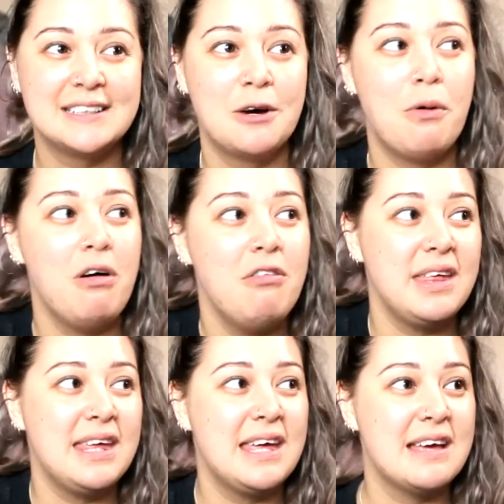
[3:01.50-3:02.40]
over the
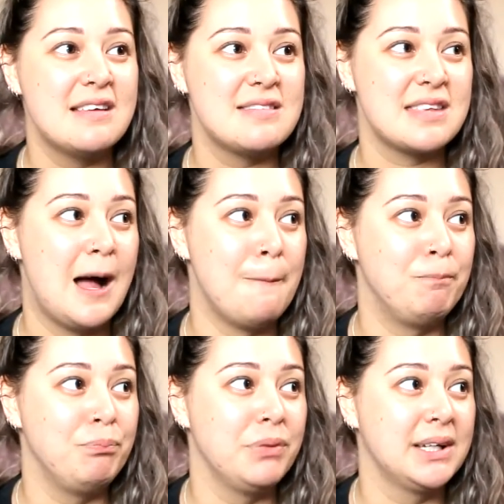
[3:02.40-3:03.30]
years,
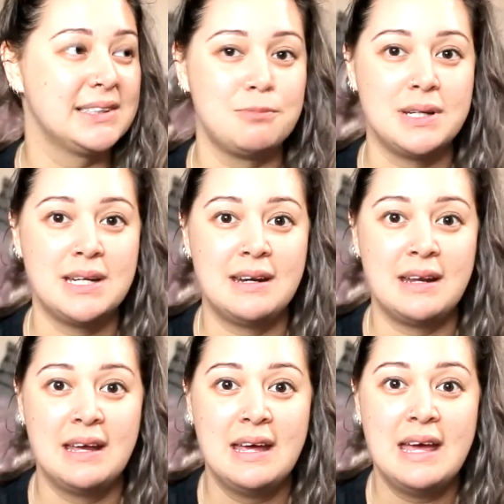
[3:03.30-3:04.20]
because I've been in
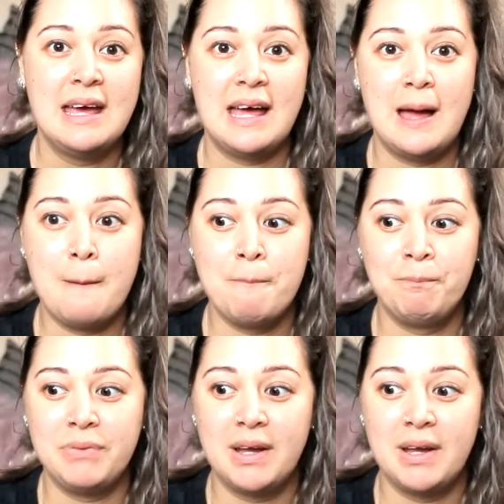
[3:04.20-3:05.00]
a